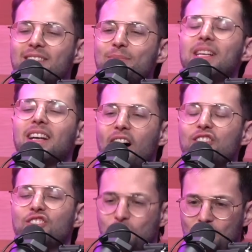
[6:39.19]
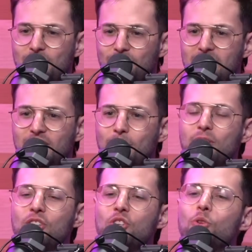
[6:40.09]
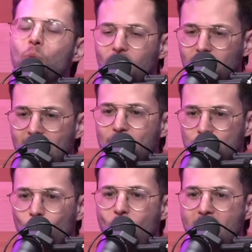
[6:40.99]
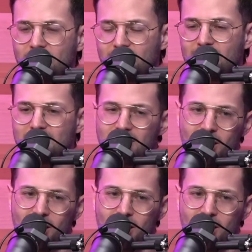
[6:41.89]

Because of Prince of Egypt, you were allowed to watch this